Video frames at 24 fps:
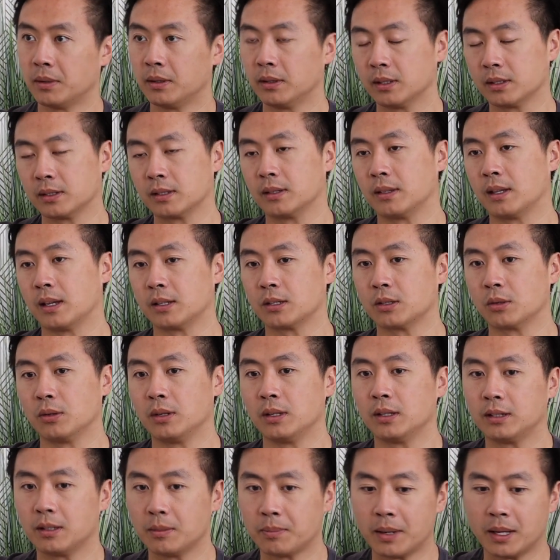And this and that. So
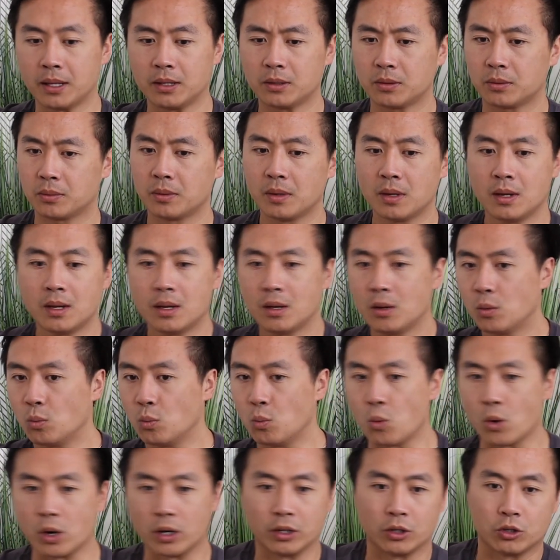it depends
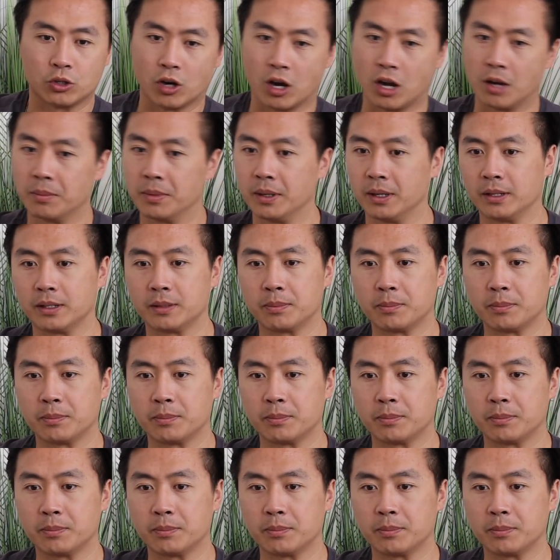where the job is.